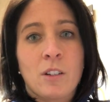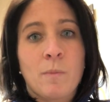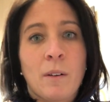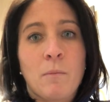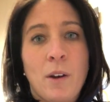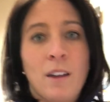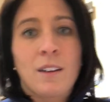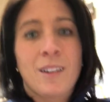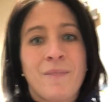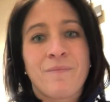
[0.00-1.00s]
spring
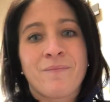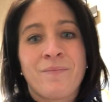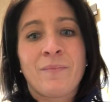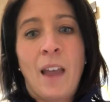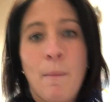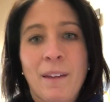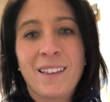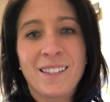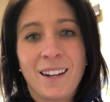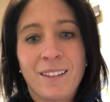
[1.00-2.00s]
break. Happy
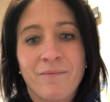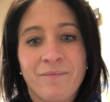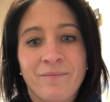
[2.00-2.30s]
listening.